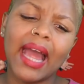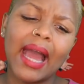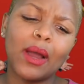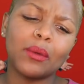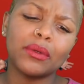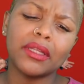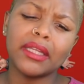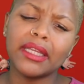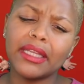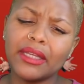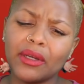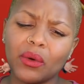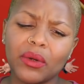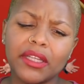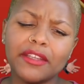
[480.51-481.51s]

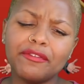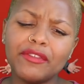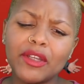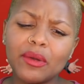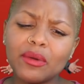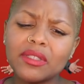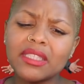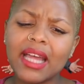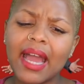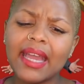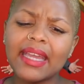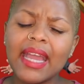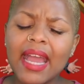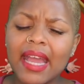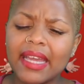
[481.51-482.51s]
downhill. He feels
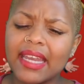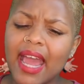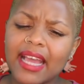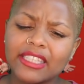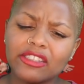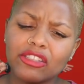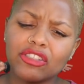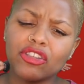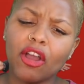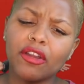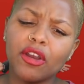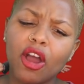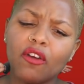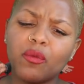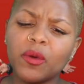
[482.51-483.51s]
like it has to
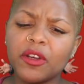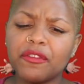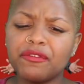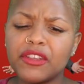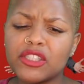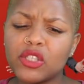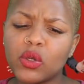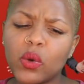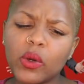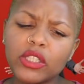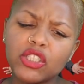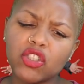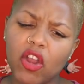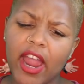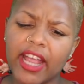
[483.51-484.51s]
start off with a physical
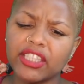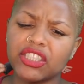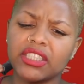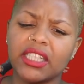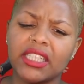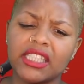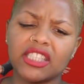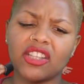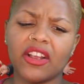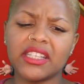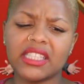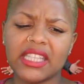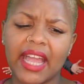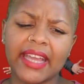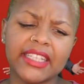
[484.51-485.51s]
attraction. And he
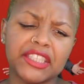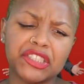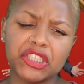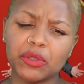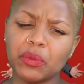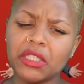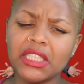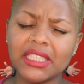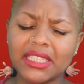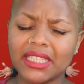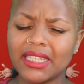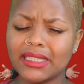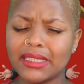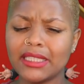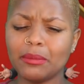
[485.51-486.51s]
starts saying that she would look
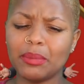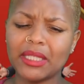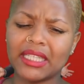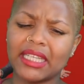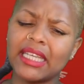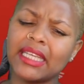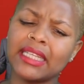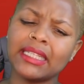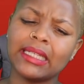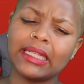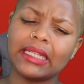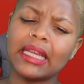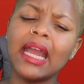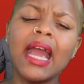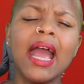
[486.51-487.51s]
good in a
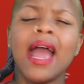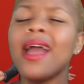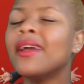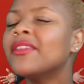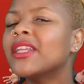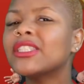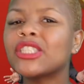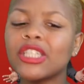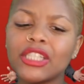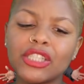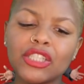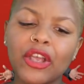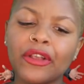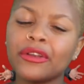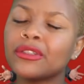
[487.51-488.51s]
bikini. And then
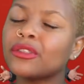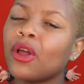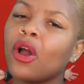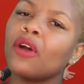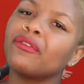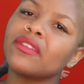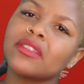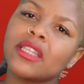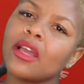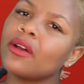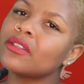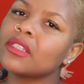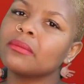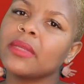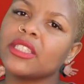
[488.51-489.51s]
she's turned off and
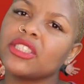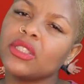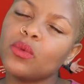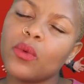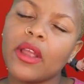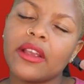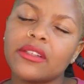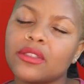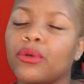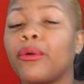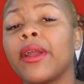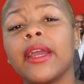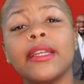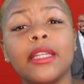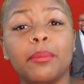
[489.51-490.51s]
tells him that she wears
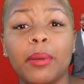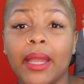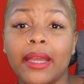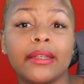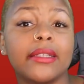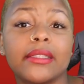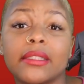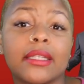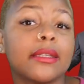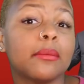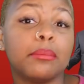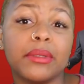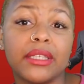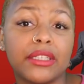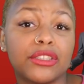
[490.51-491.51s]
granny panties to
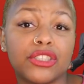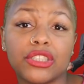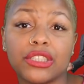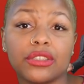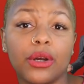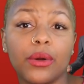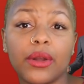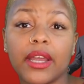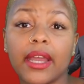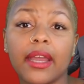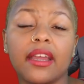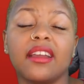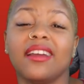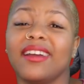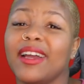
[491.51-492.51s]
the beach.
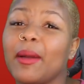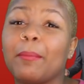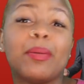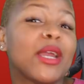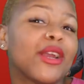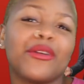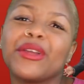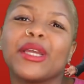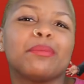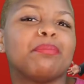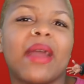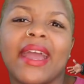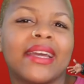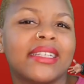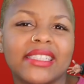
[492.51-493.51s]
Okay?
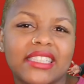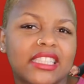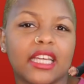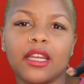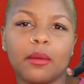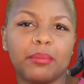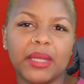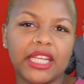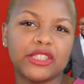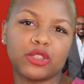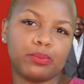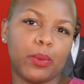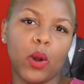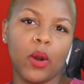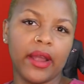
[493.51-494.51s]
Period panties to the
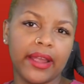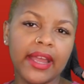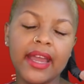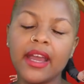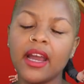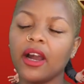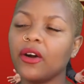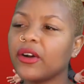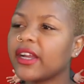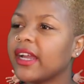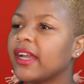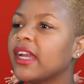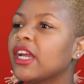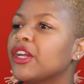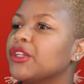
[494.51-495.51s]
beach, boy.
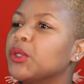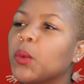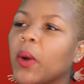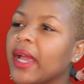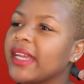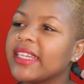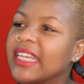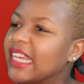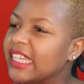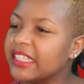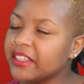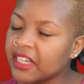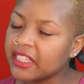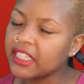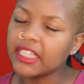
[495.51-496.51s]
Okay? You ain't
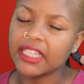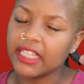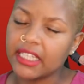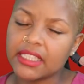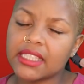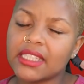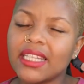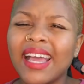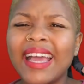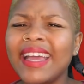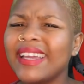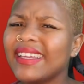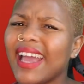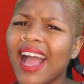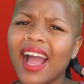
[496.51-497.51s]
getting none of this.
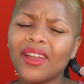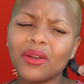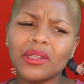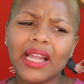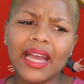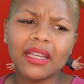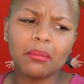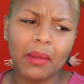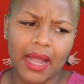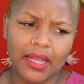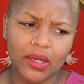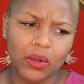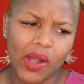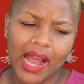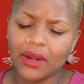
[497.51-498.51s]
Yeah, I don't like
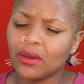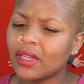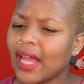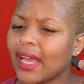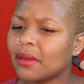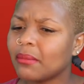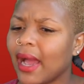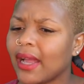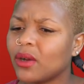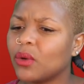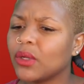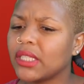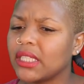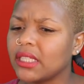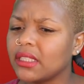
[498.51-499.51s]
Michael. I don't like
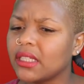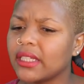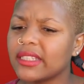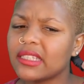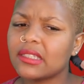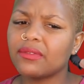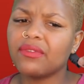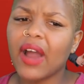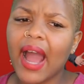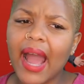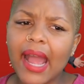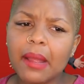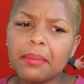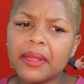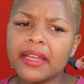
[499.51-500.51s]
Michael either. His
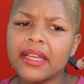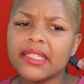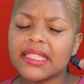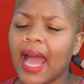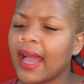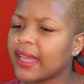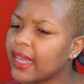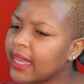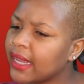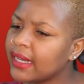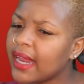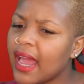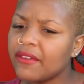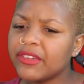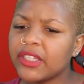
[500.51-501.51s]
vibe is, I can't
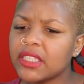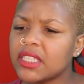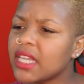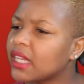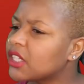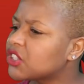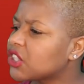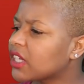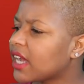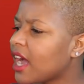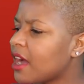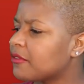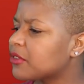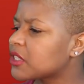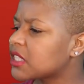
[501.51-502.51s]
have an intelligent
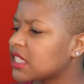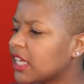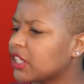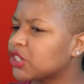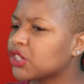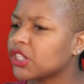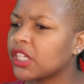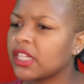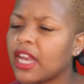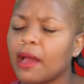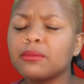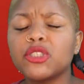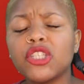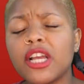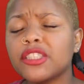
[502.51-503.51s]
conversation.
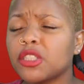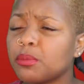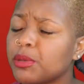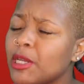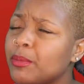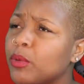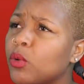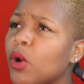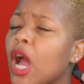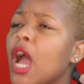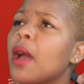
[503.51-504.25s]
I'm judging people